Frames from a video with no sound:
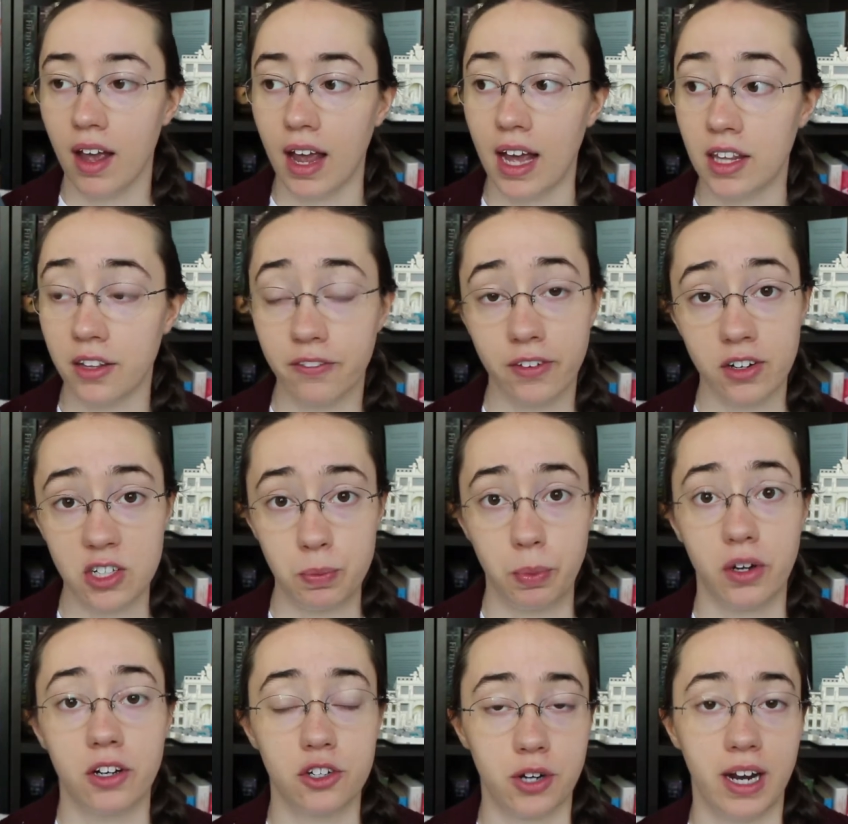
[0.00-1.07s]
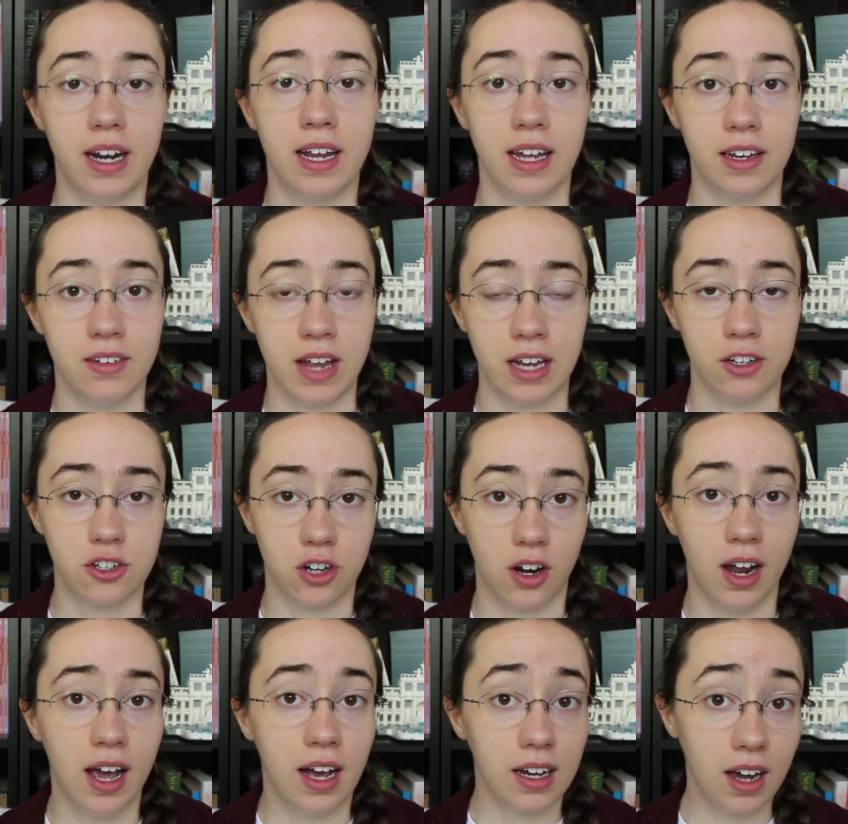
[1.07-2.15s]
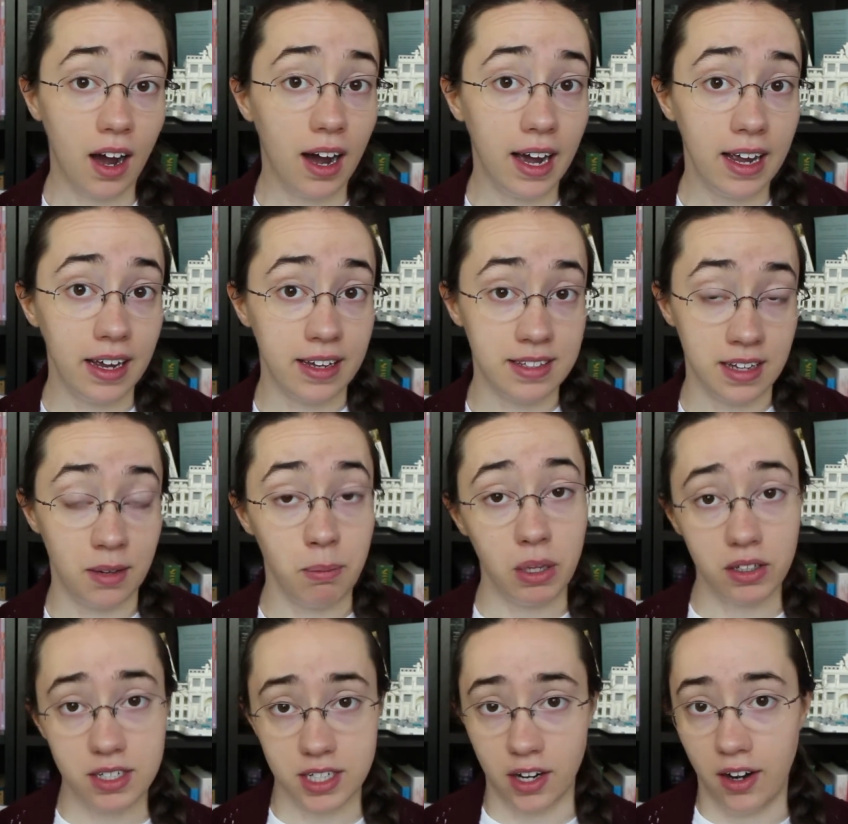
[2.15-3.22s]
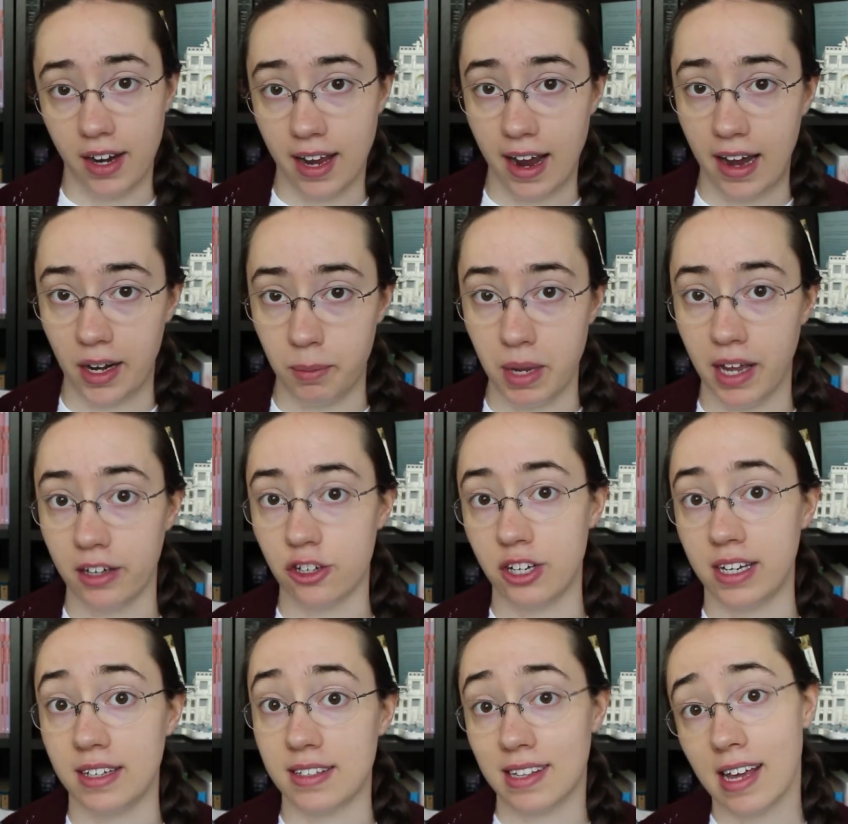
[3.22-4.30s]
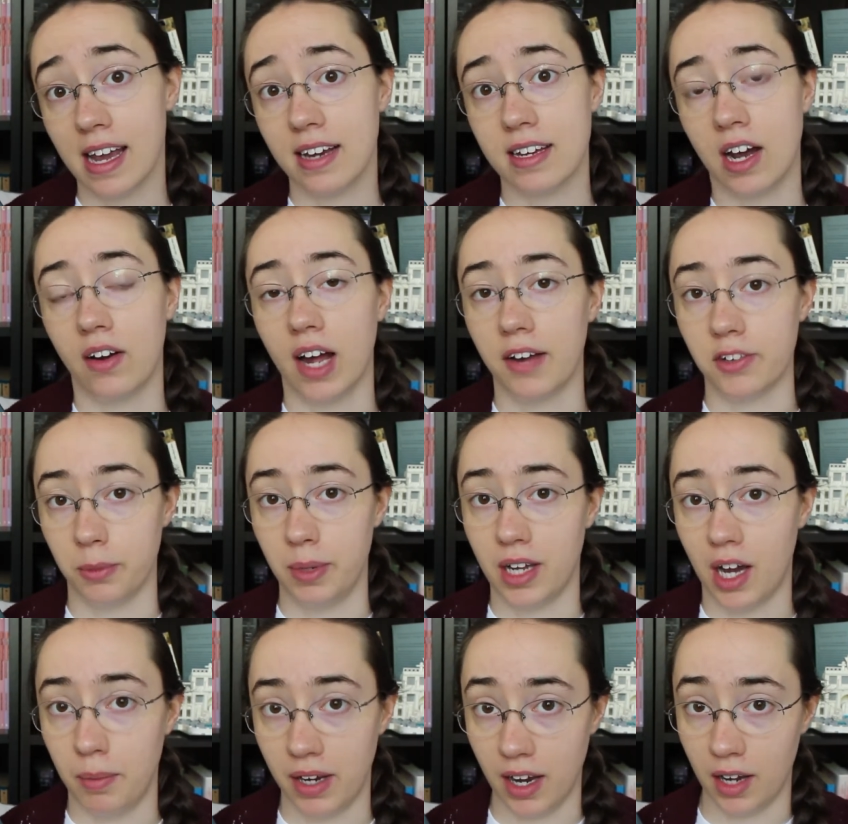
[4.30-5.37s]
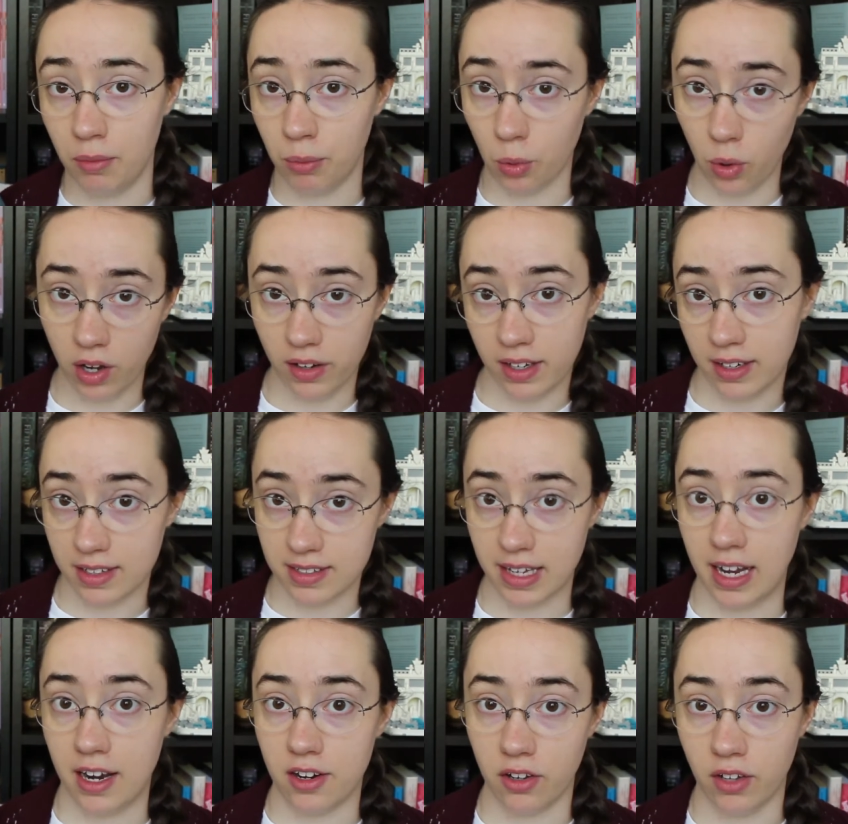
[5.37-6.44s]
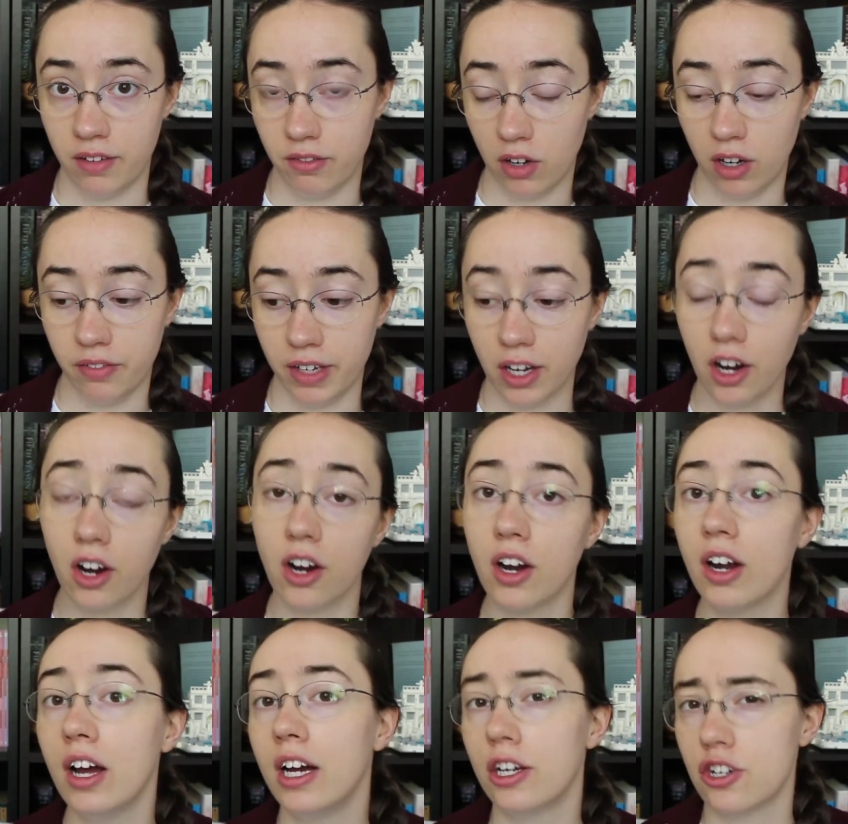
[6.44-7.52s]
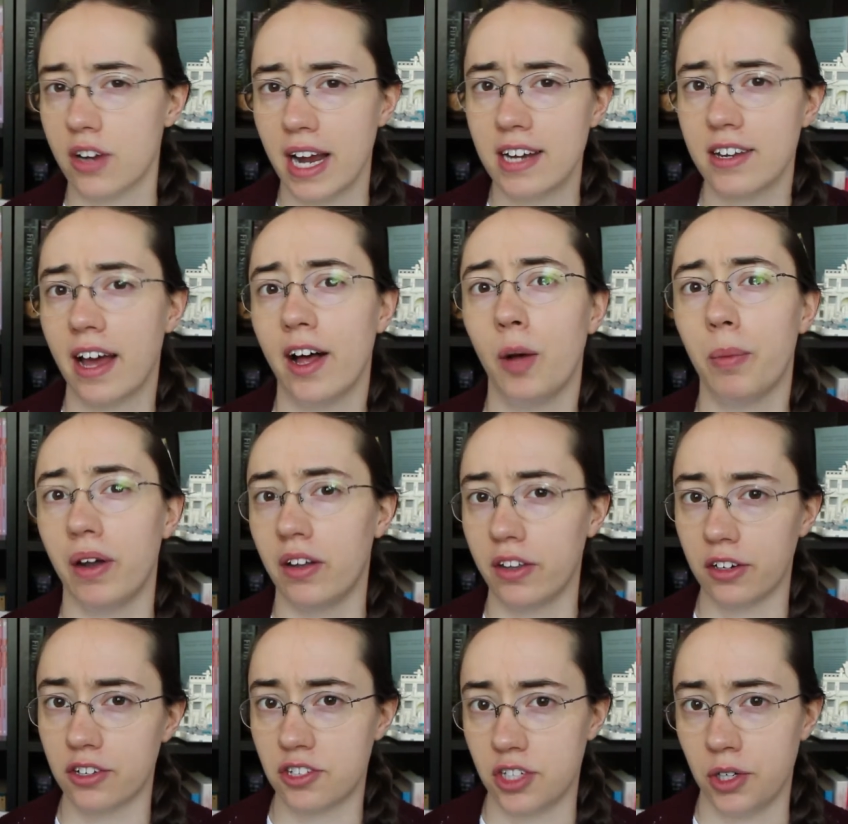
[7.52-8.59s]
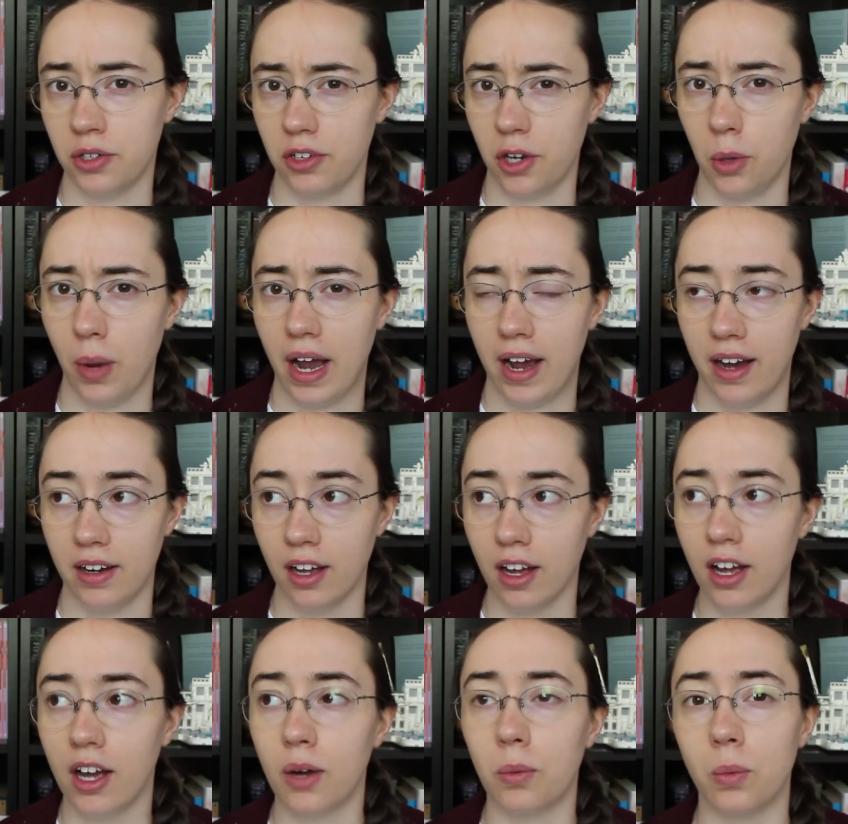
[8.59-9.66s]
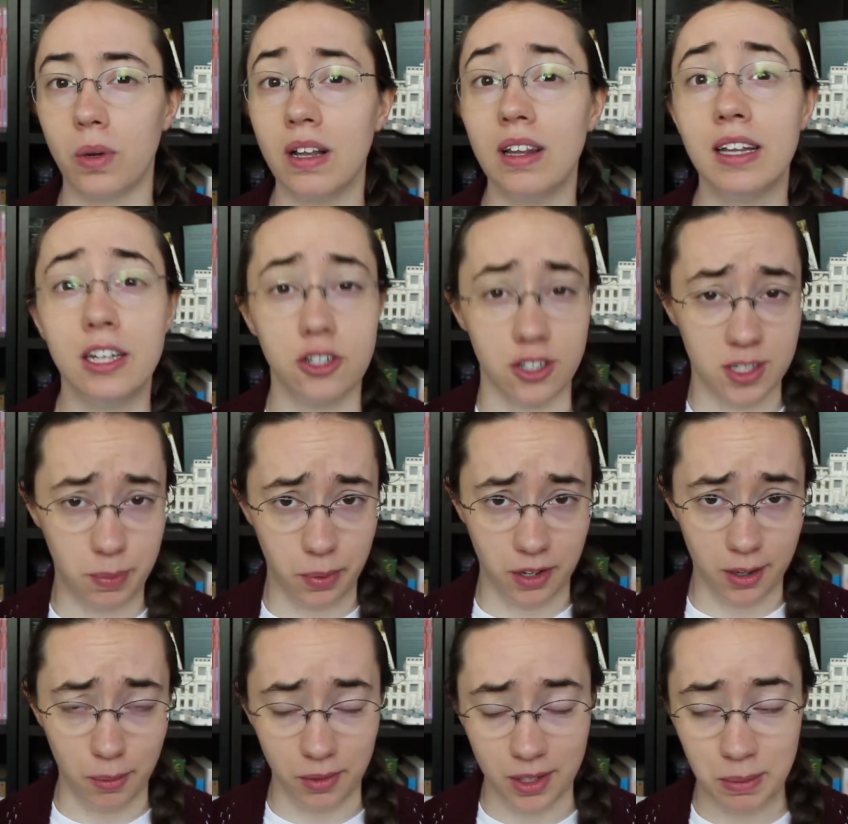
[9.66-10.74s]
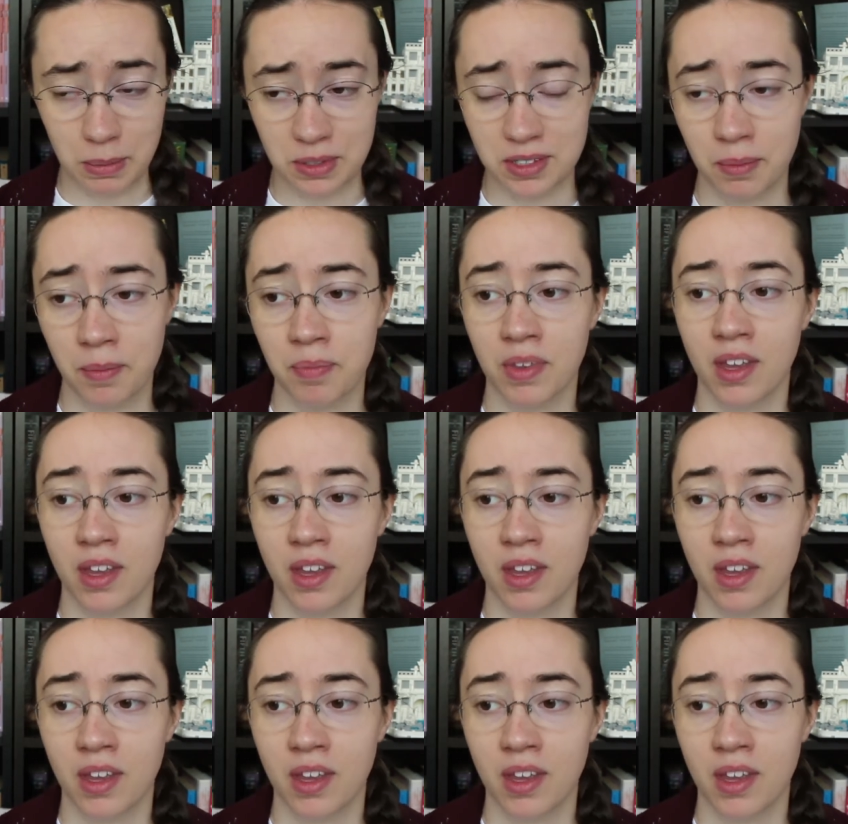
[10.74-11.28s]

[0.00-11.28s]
In the first book, Trading in Danger, Kai is in military academy and she gets kicked out after becoming embroiled in a scandal involving her trying to help another student who had religious problems.